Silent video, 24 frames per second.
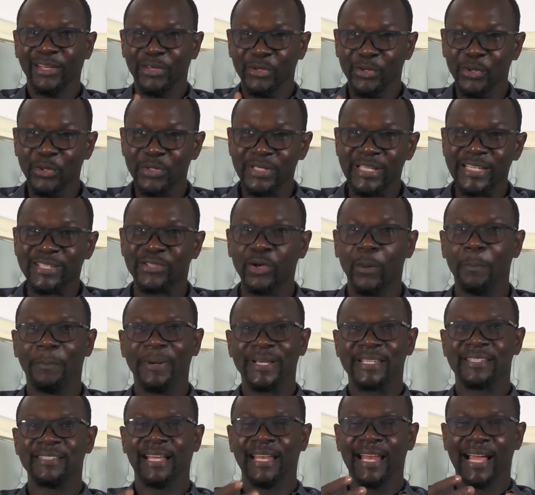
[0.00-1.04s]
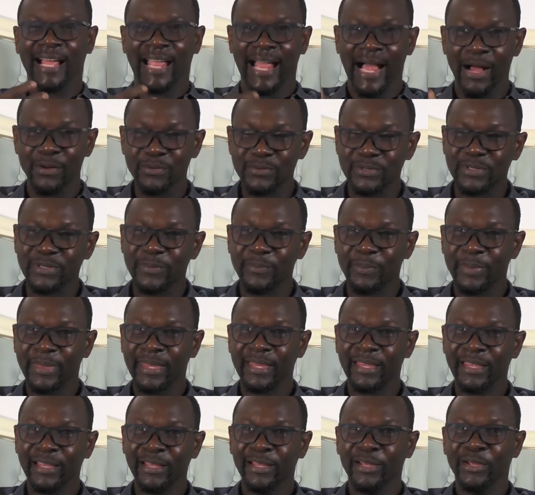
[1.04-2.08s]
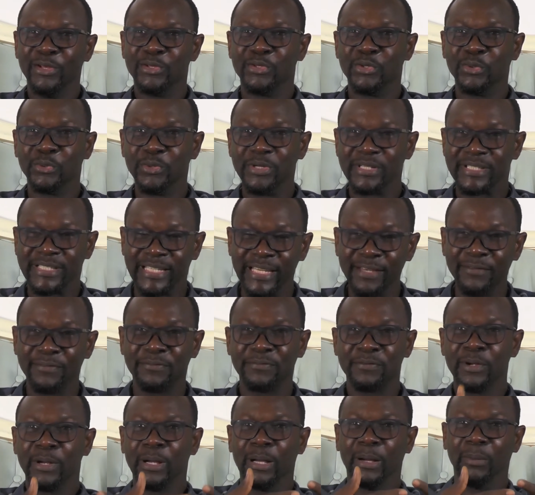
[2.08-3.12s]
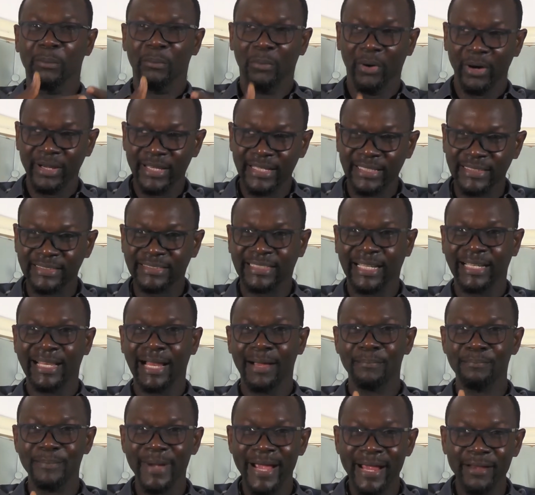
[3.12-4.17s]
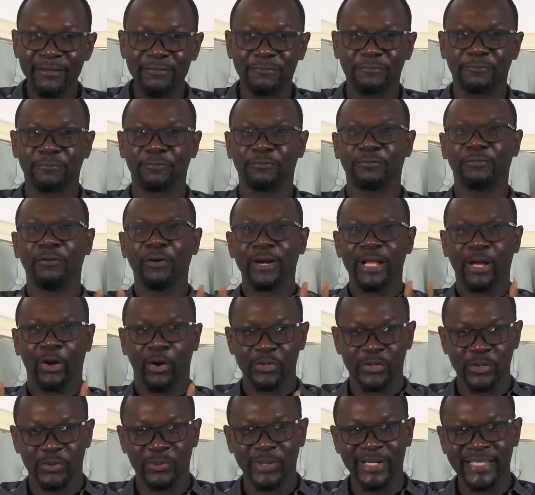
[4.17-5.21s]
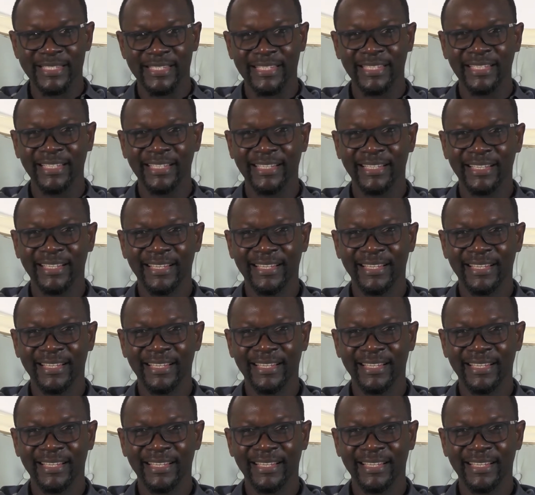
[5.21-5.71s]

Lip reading: use his own personal account to receive monies that are meant for the constituency.